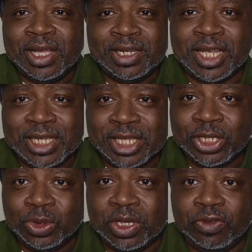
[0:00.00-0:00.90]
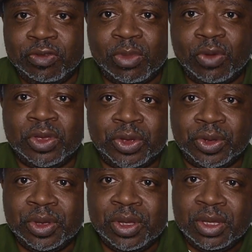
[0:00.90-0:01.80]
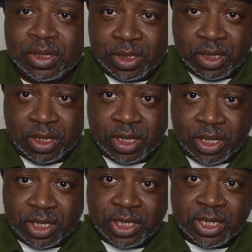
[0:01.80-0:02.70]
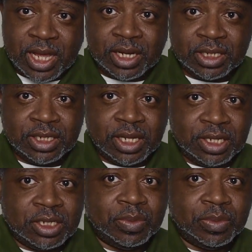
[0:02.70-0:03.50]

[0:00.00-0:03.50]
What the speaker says: taste that you get from over here in the United States.